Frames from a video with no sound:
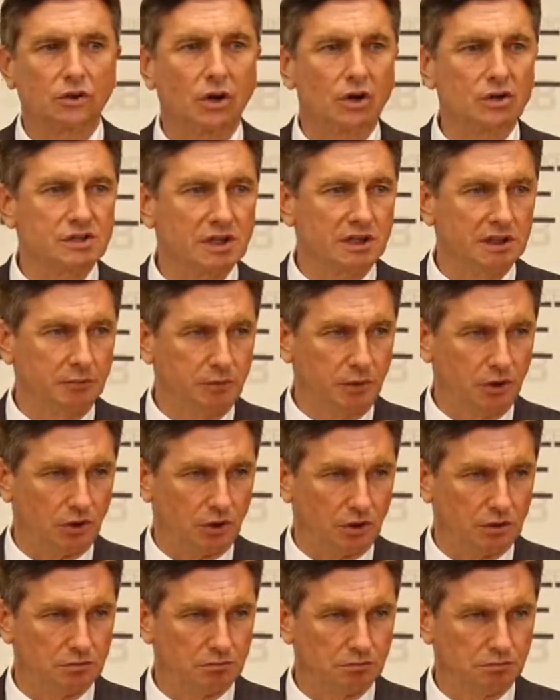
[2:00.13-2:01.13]
own
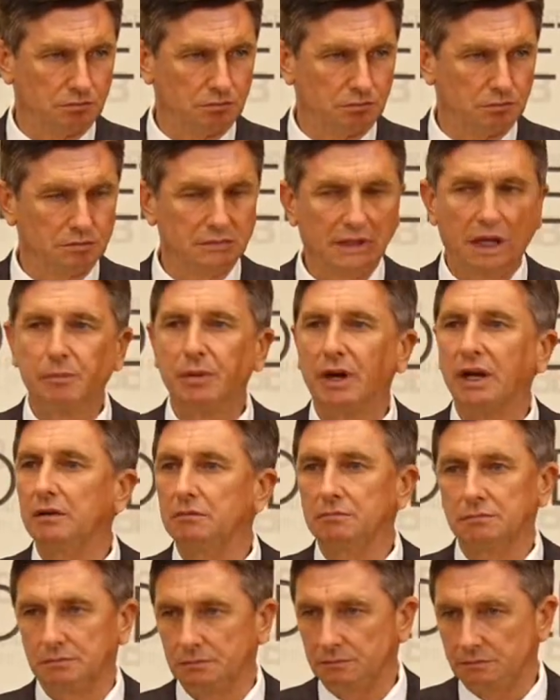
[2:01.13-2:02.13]
countries.
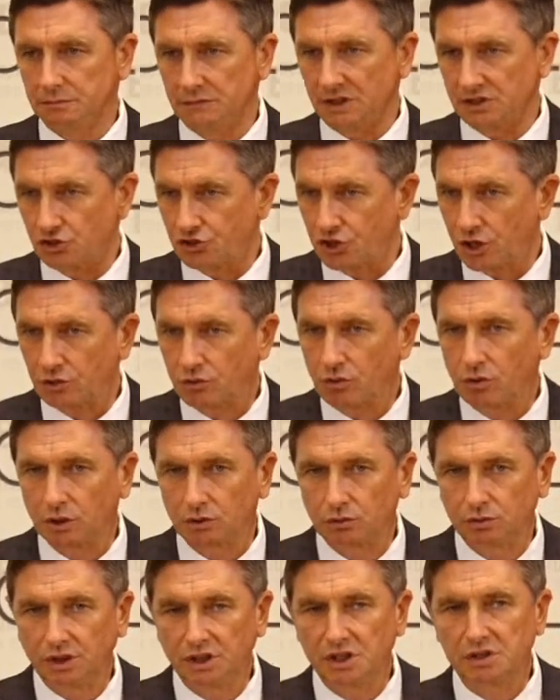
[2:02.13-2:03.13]
This time we
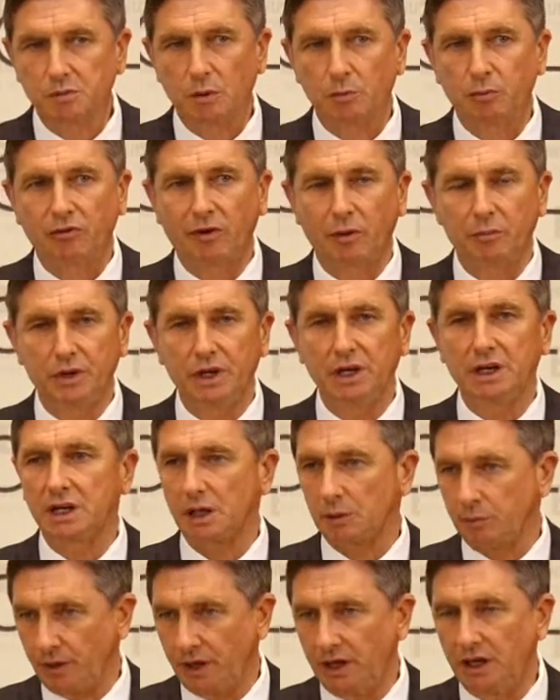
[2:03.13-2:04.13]
didn't have a
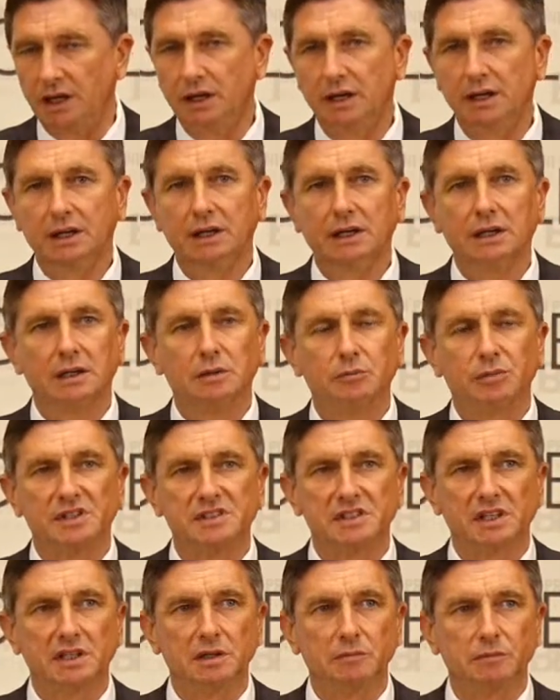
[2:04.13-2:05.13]
host. First of
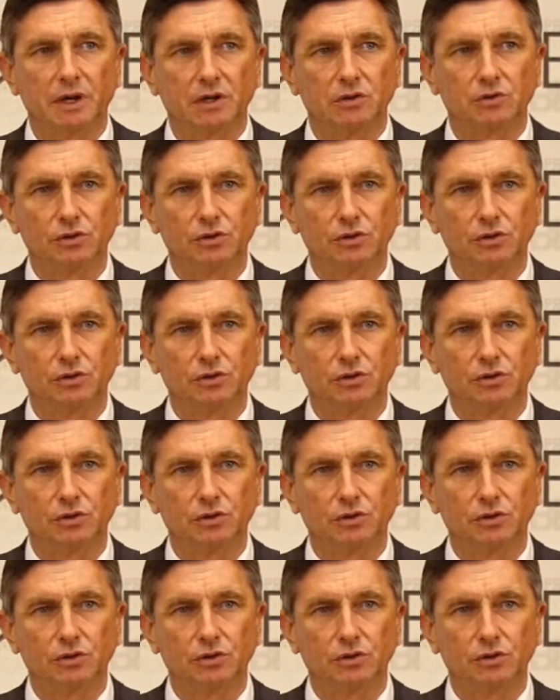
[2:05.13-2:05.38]
all,